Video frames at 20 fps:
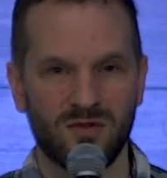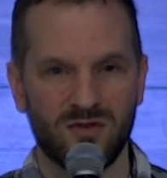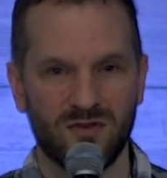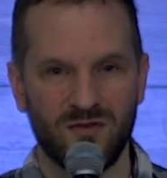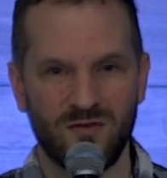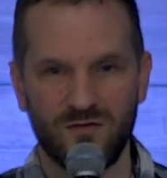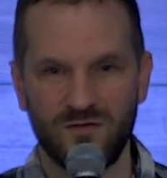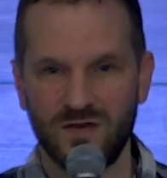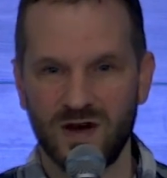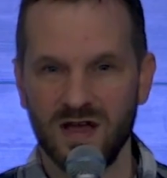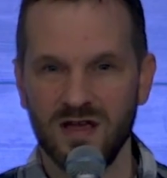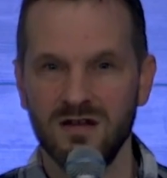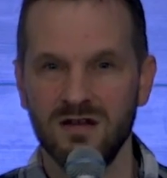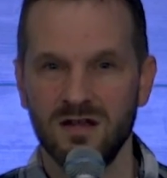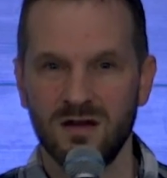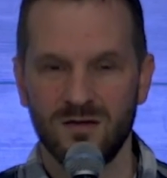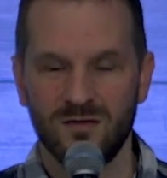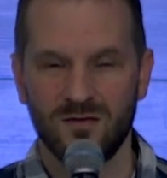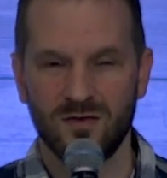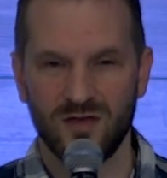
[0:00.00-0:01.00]
to fight
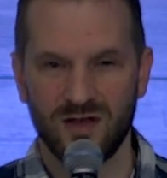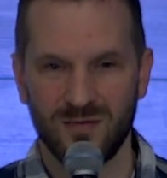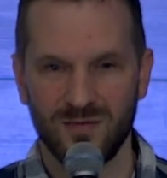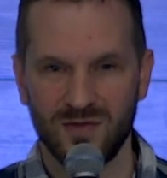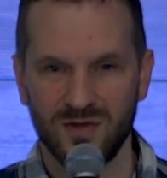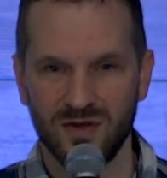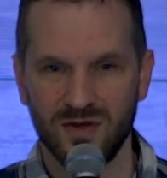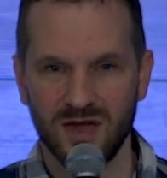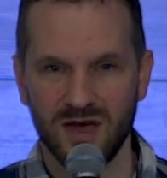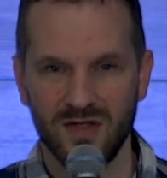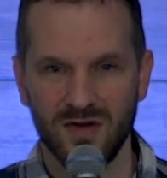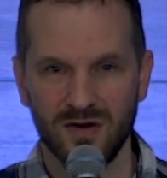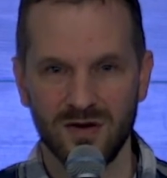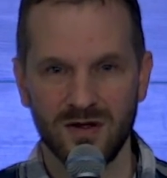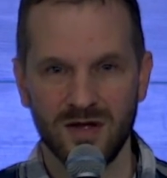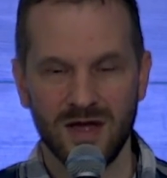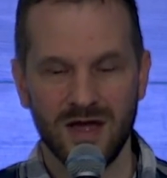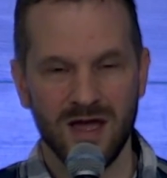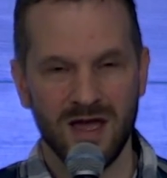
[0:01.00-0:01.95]
for them together